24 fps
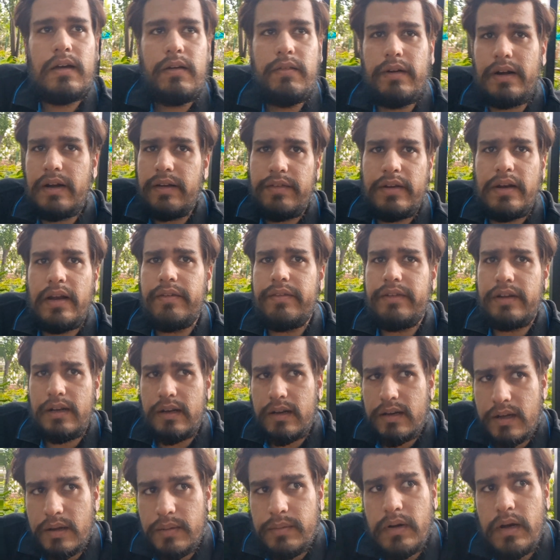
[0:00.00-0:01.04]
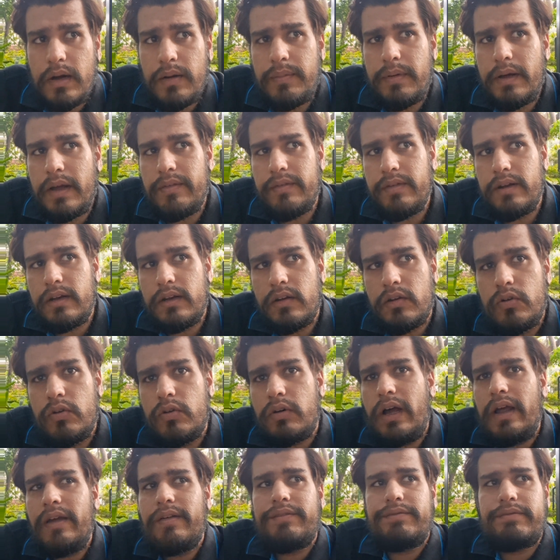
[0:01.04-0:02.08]
Whatever I will come up, I will
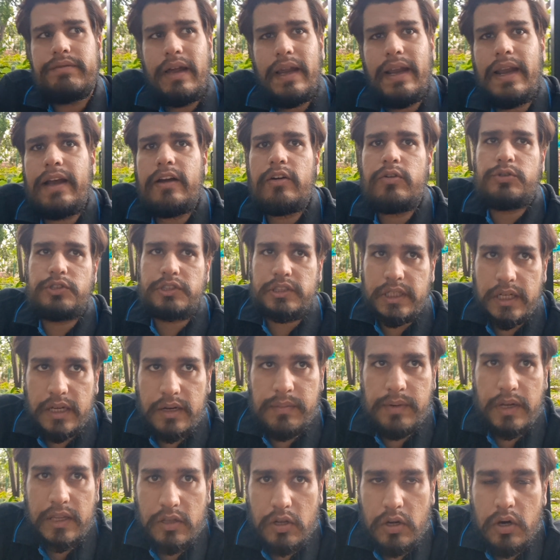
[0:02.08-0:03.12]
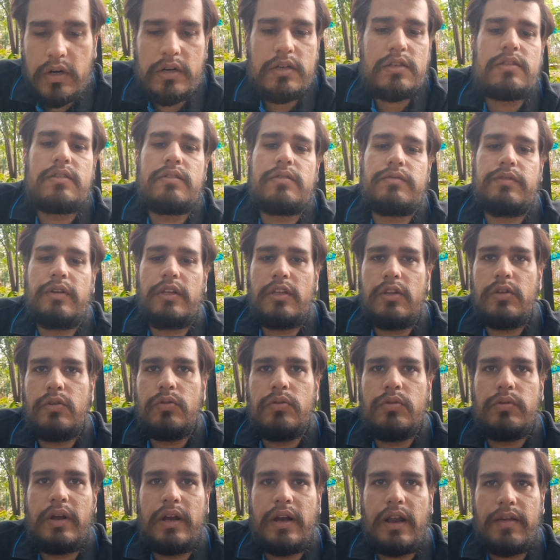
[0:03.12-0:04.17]
know, I like to share my thoughts with
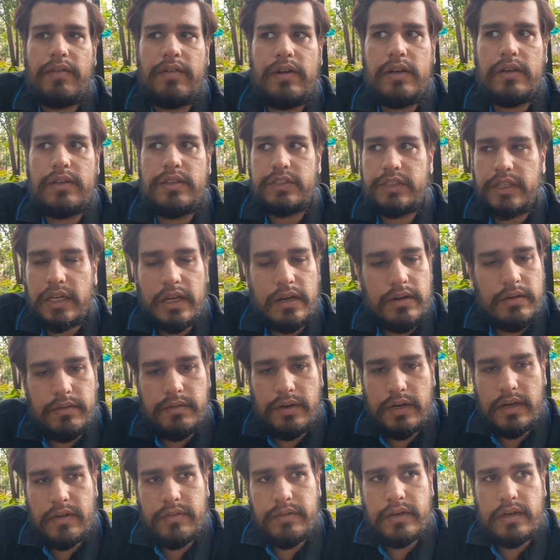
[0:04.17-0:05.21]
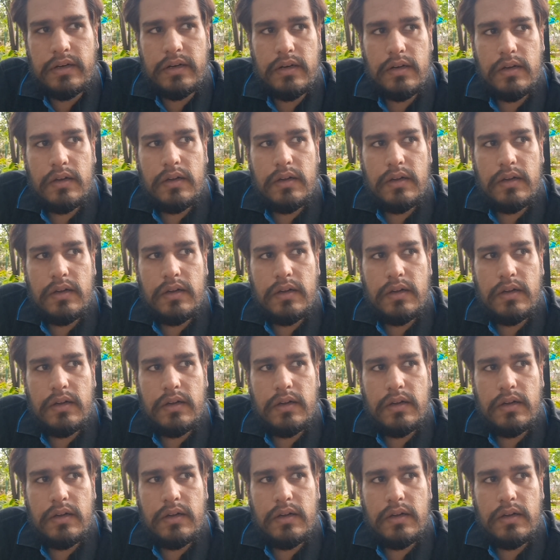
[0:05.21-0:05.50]
you, and I will share whatever